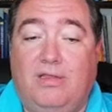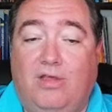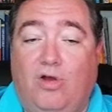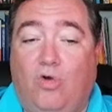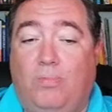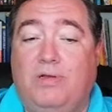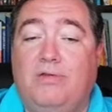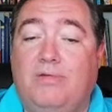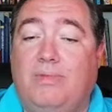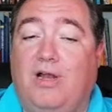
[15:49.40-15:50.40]
The Hope
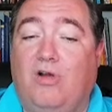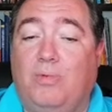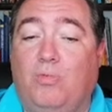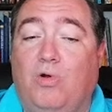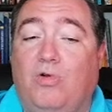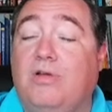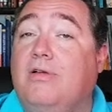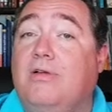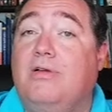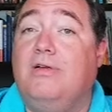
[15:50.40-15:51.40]
by Herman Wouk
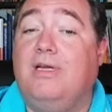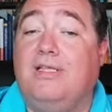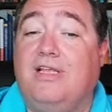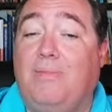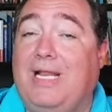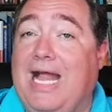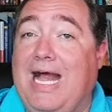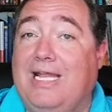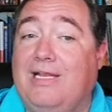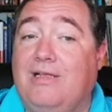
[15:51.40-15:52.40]
has now been
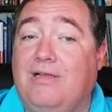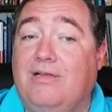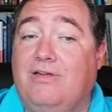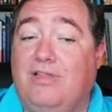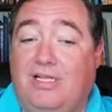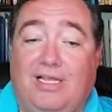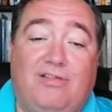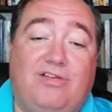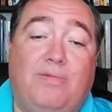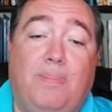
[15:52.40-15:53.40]
added to the
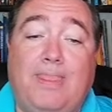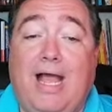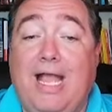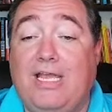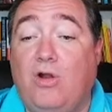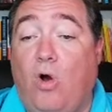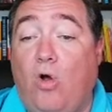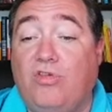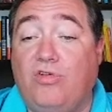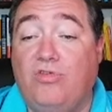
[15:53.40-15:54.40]
list. I can
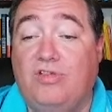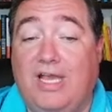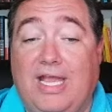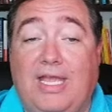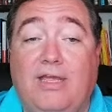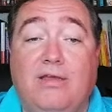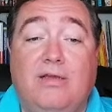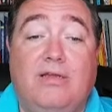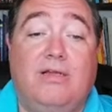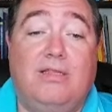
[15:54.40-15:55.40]
also say
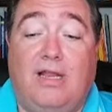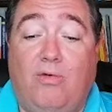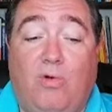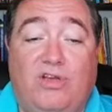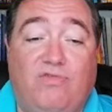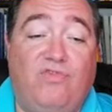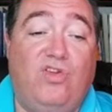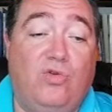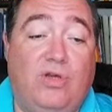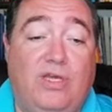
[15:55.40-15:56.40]
that I want to
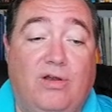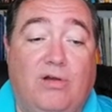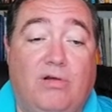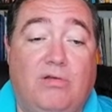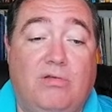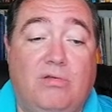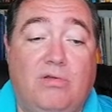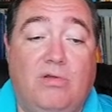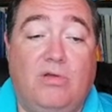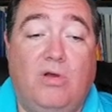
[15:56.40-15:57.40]
view here
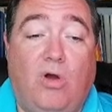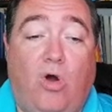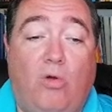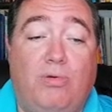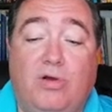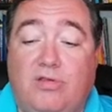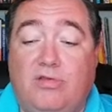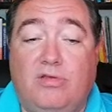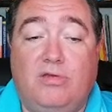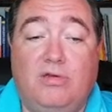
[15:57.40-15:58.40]
all
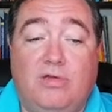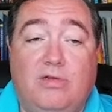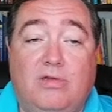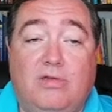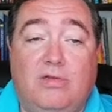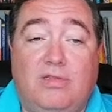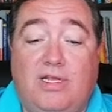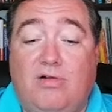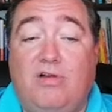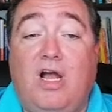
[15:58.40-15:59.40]
books
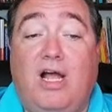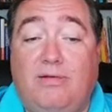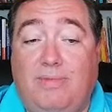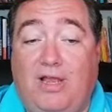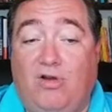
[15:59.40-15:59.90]
that are not by